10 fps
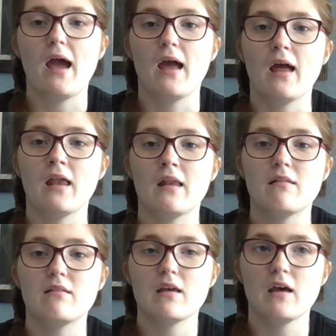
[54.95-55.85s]

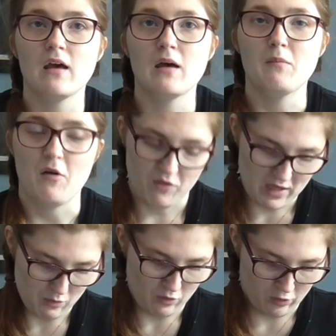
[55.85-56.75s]
and um, I
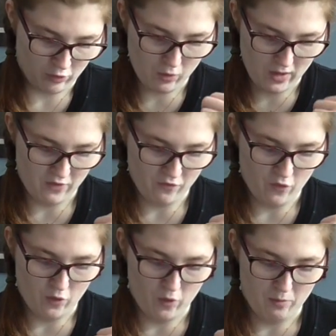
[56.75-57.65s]
think it was
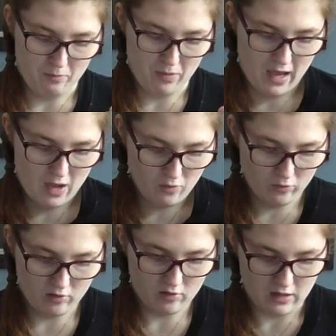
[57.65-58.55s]

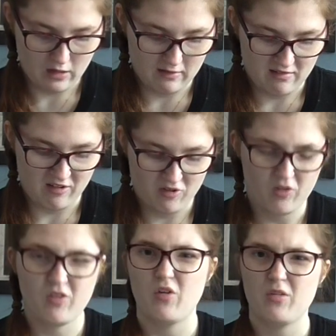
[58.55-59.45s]
£24 in a Disney
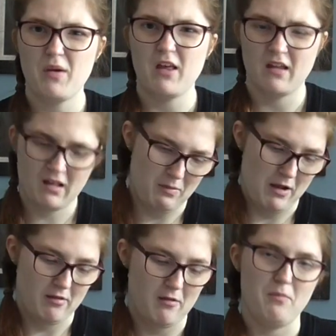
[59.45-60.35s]
store so it's a bit
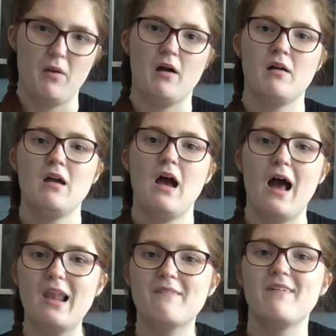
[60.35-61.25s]
expensive but
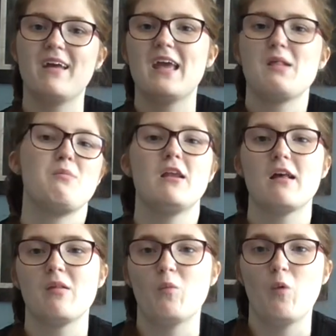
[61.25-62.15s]
I love it, it keeps me
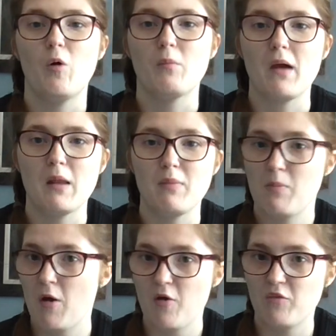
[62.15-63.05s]
nice and warm and it'll
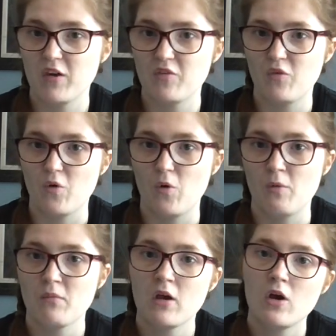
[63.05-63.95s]
be perfect for